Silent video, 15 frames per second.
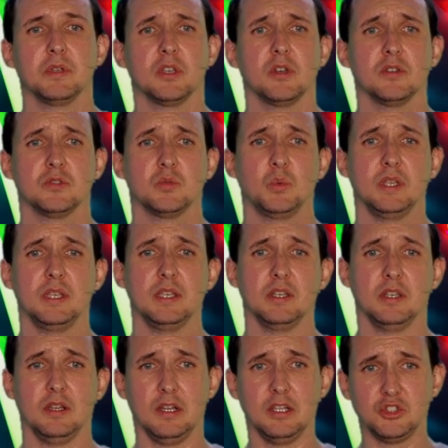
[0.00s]
because
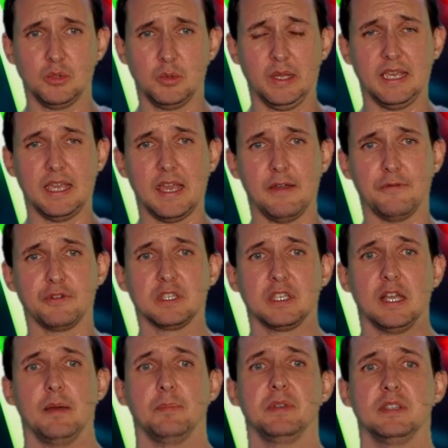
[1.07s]
we literally have
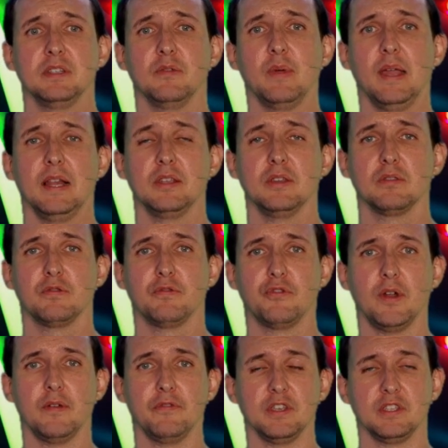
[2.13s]
copied the values
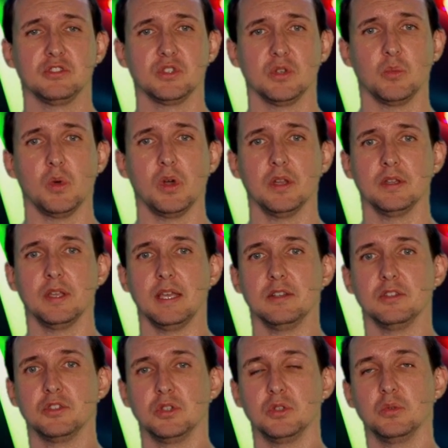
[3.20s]
from fixture 1
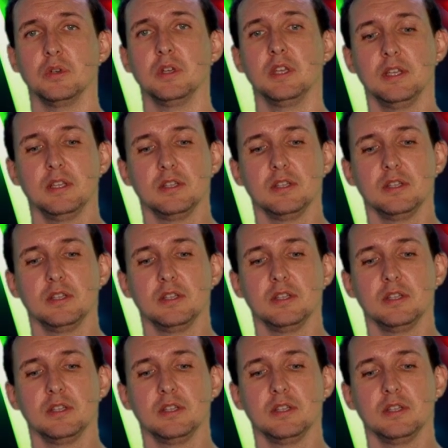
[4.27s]
and 2